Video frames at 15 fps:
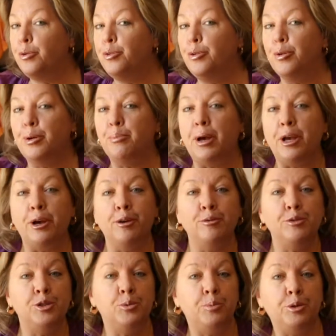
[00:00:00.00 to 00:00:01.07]
doing my
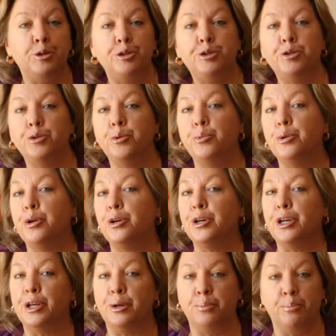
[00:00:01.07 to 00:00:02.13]
own spiritual
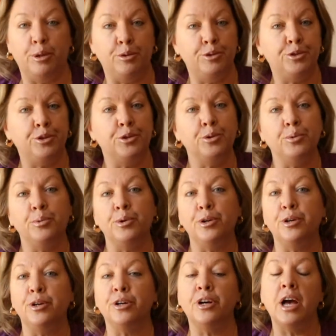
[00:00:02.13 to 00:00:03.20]
work and emotional
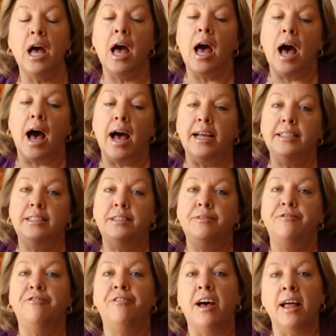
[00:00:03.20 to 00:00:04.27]
work, I
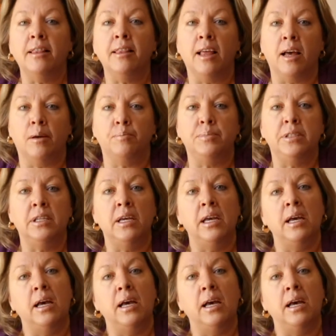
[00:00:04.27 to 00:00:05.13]
developed